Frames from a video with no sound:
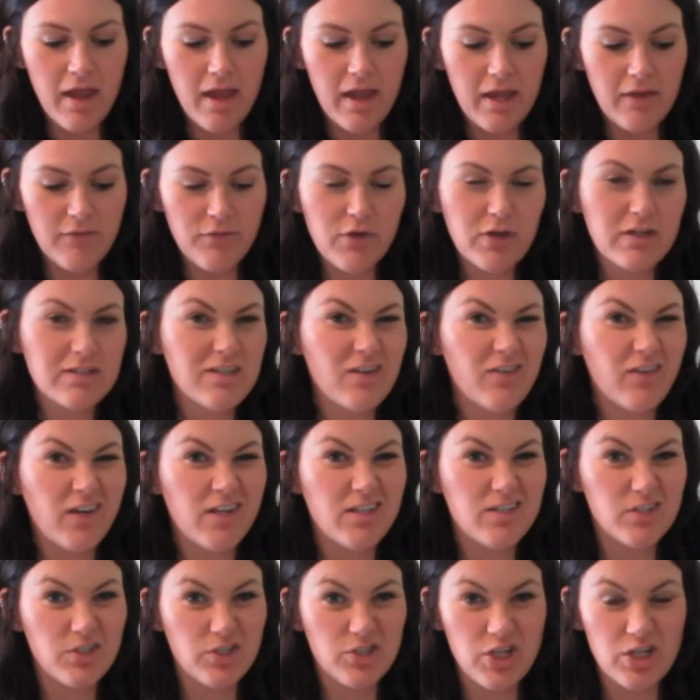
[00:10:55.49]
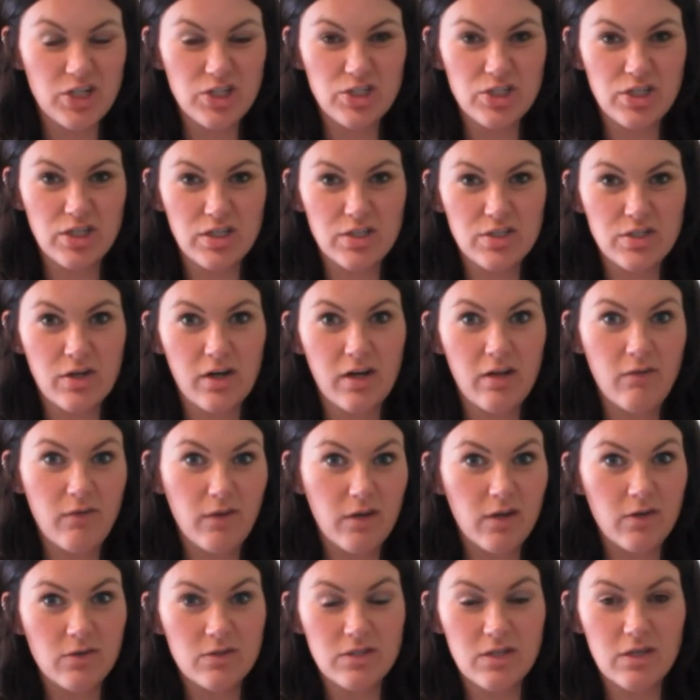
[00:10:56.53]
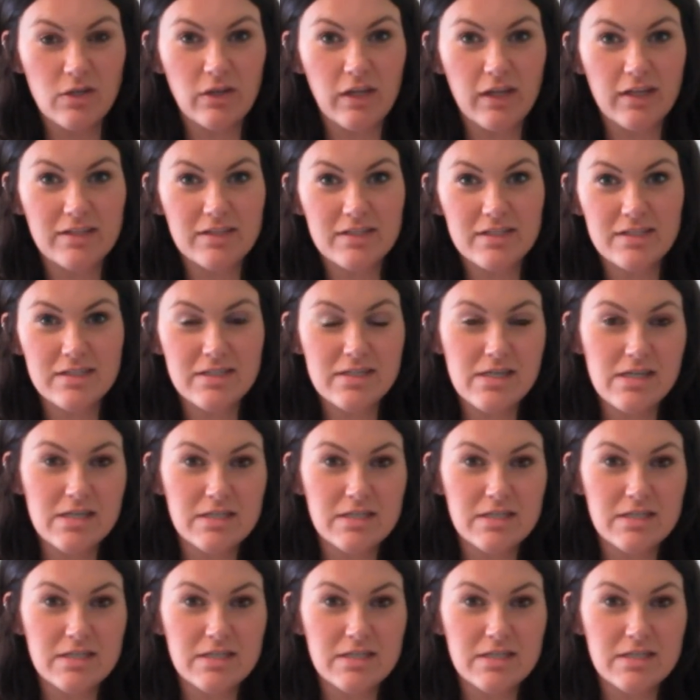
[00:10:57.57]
If you guys have any suggestions or any videos that you'd like to see,